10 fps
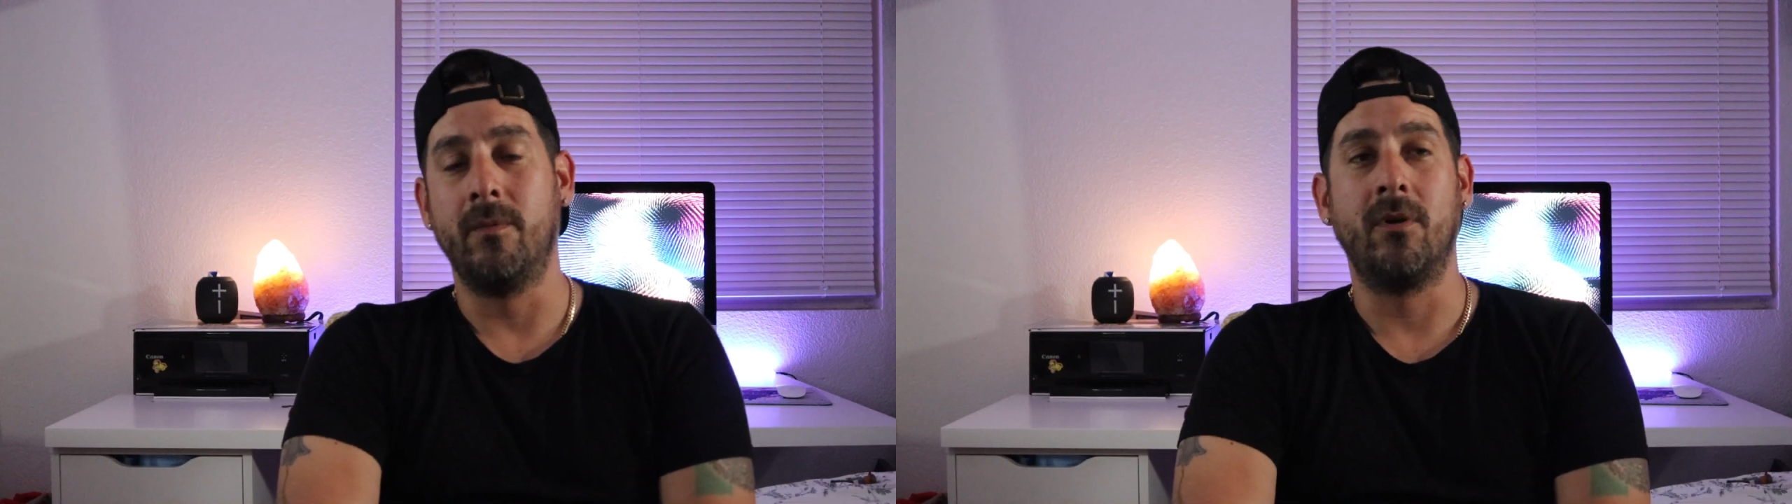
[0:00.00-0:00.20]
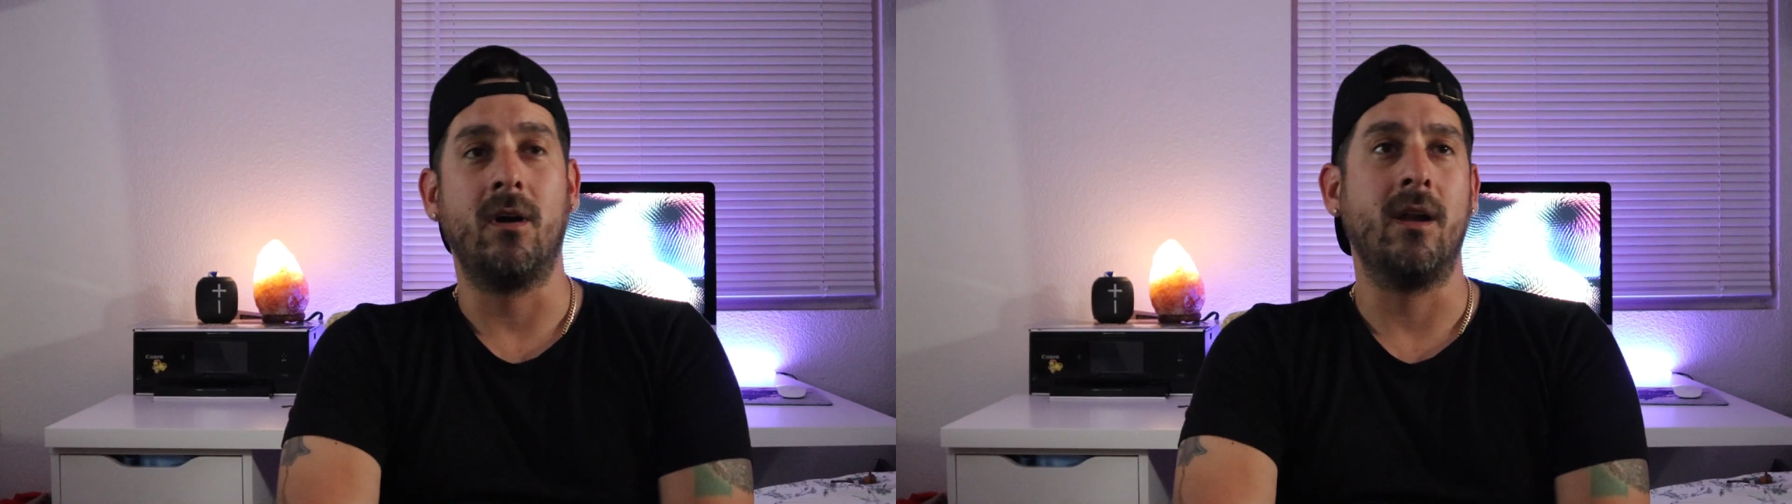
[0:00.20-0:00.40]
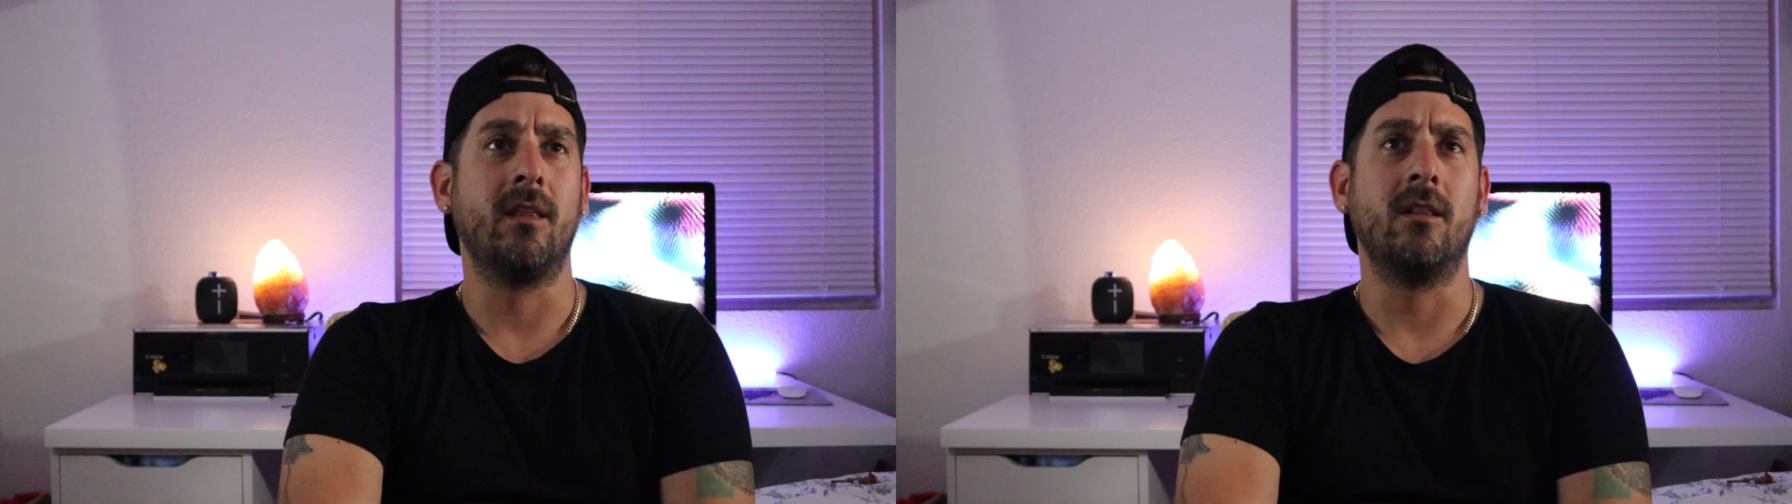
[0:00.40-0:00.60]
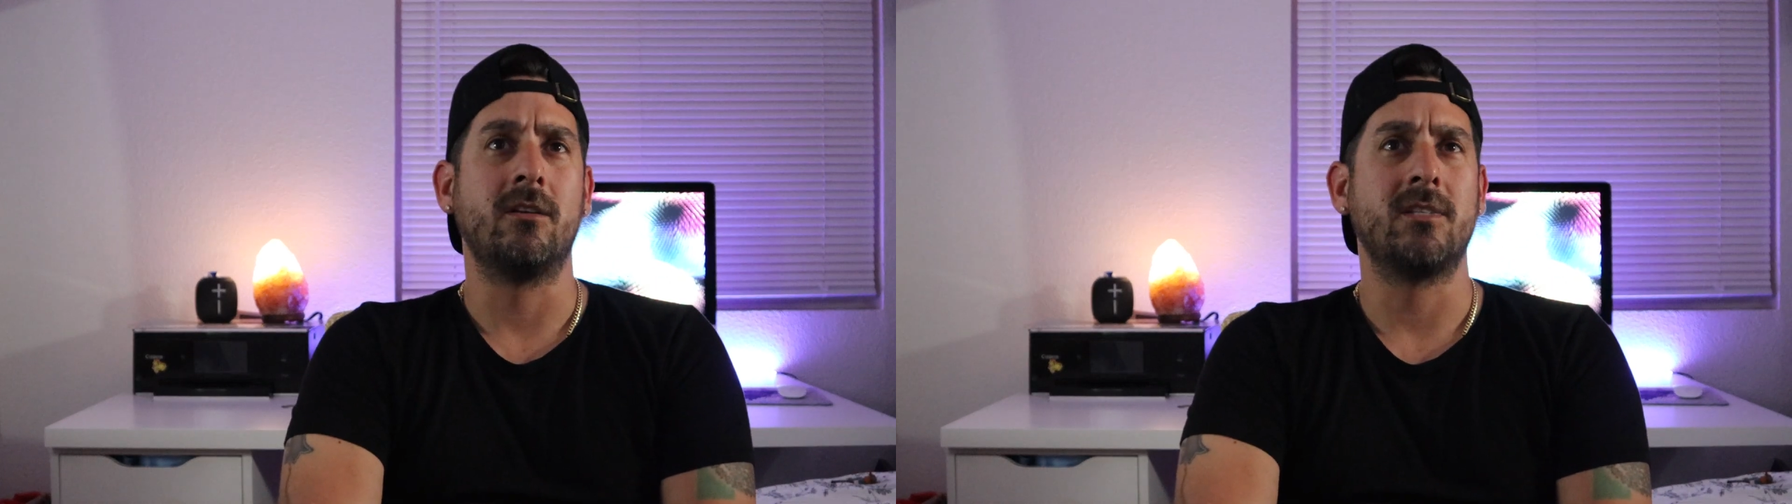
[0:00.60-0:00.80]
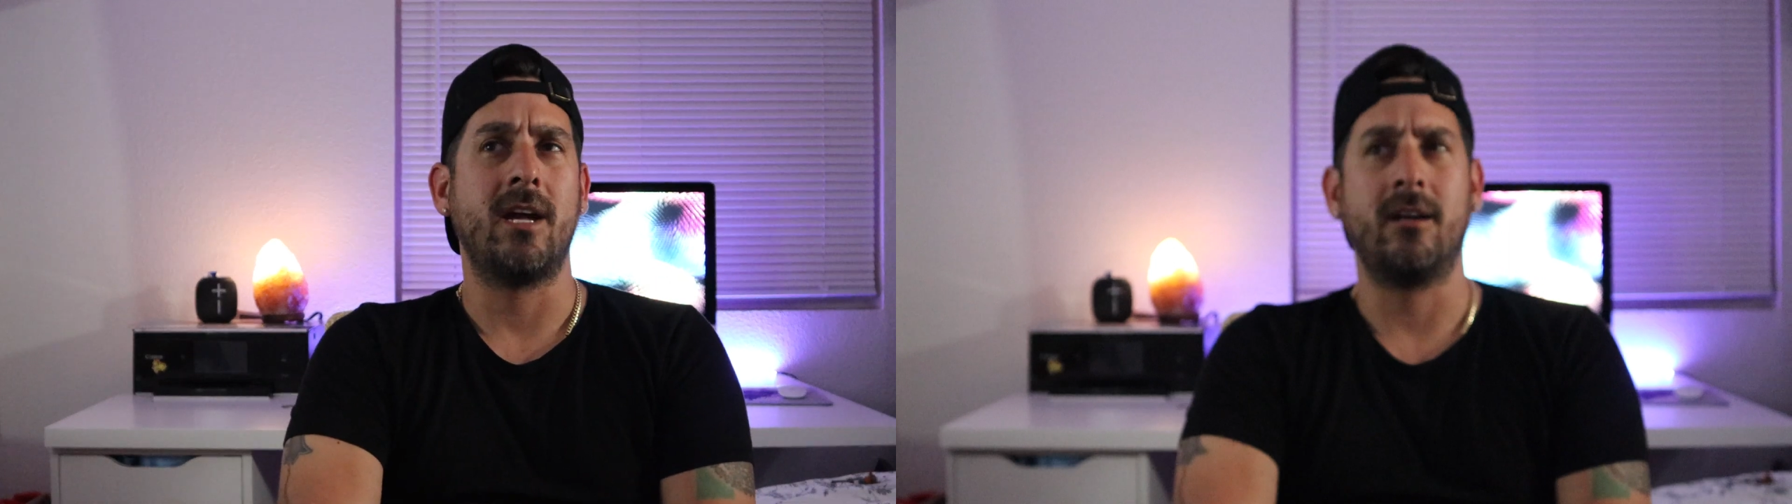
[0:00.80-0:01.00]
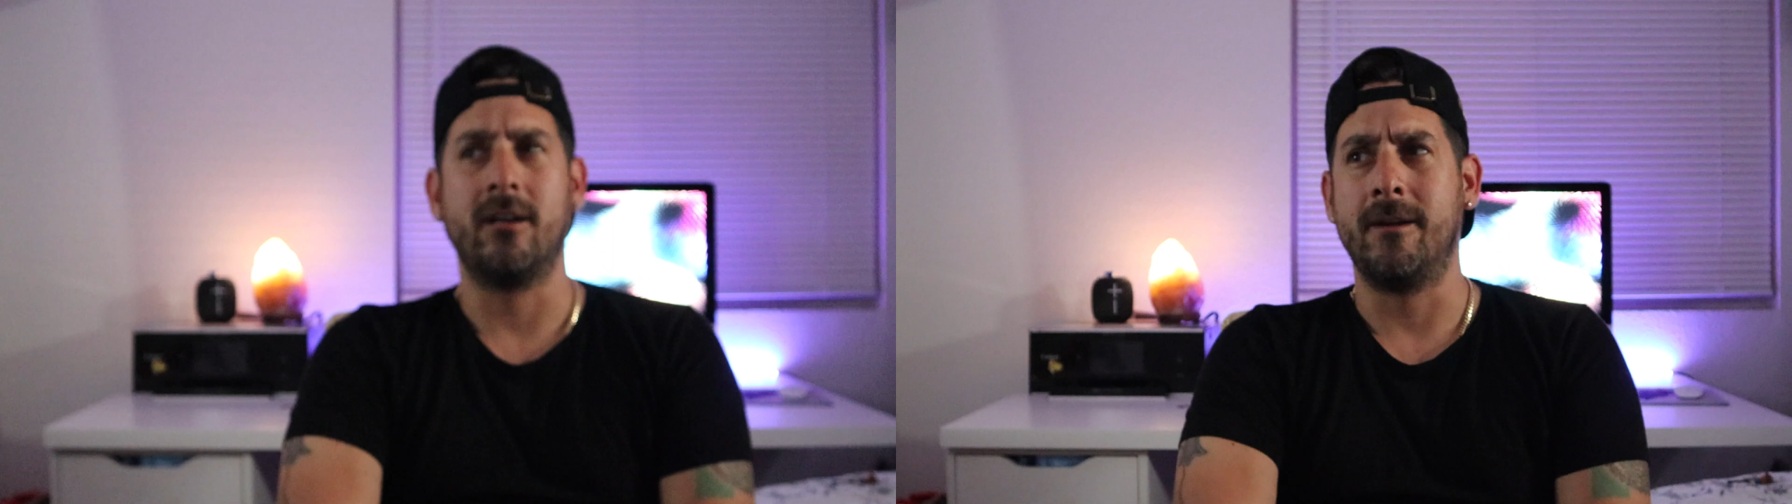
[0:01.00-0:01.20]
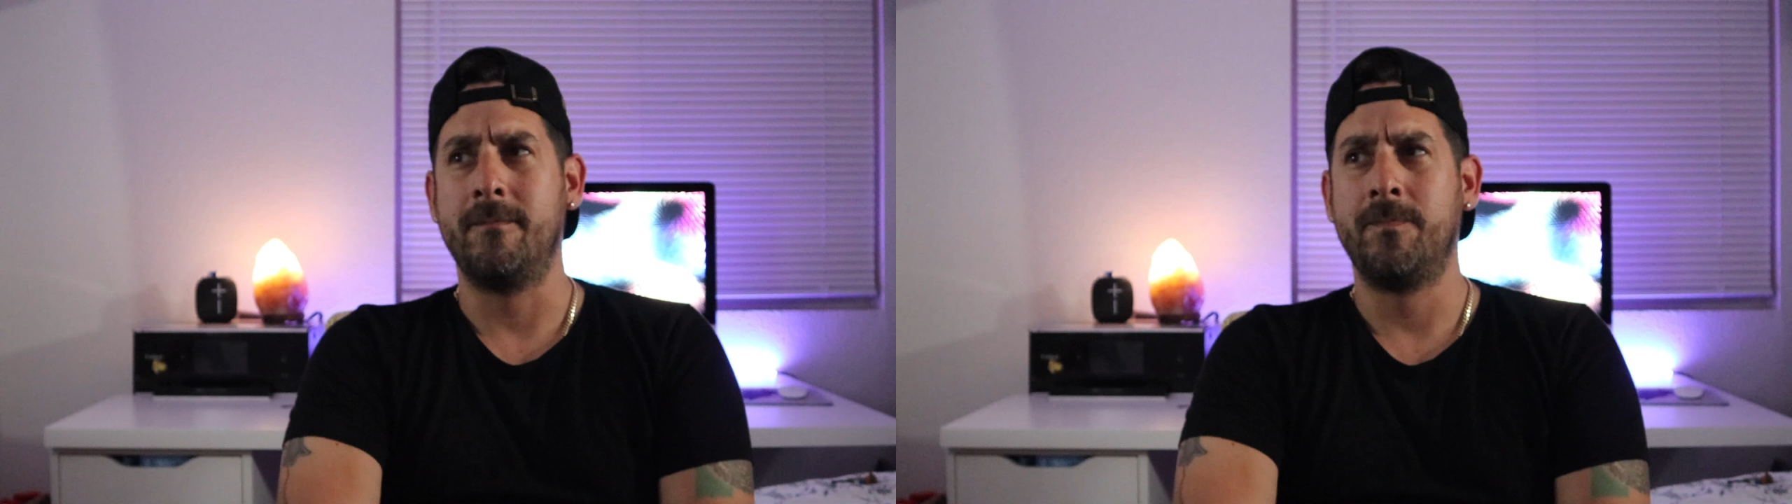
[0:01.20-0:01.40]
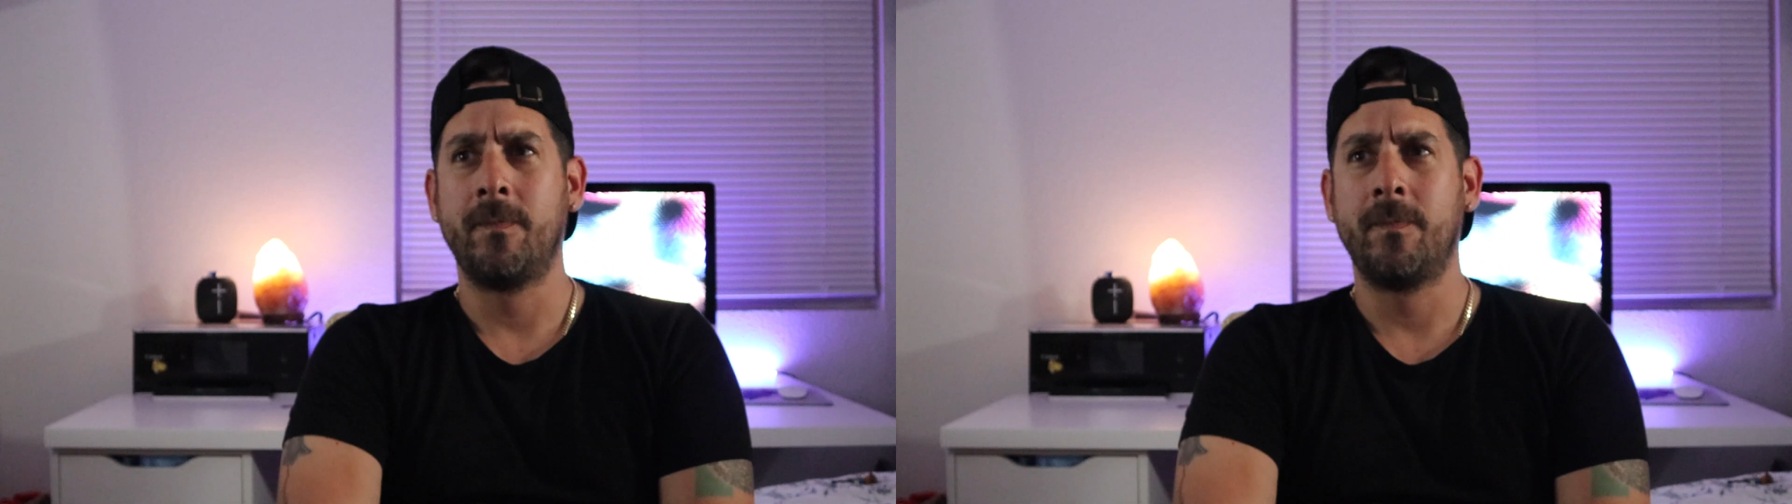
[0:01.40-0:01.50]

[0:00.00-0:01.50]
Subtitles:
a Pagani that looks like an